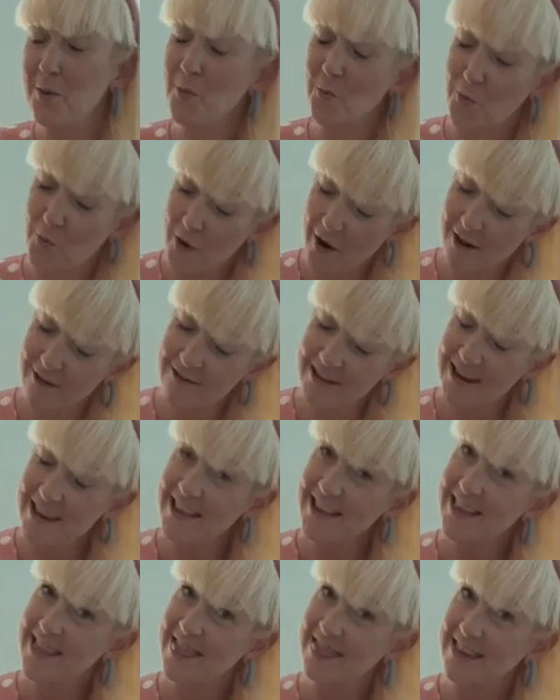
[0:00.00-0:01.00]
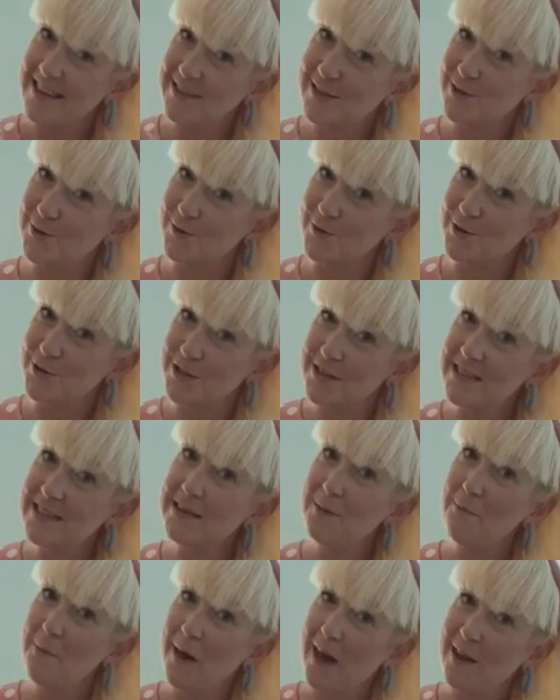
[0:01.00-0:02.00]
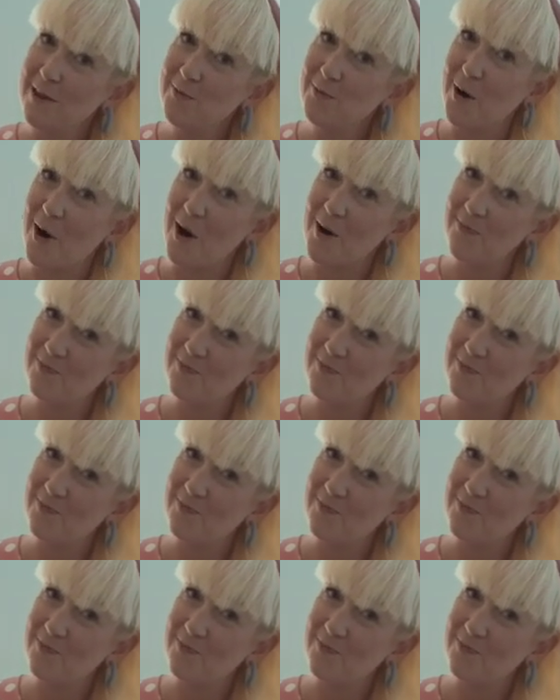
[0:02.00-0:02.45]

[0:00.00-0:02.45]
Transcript: wearing this gorgeous pen noir.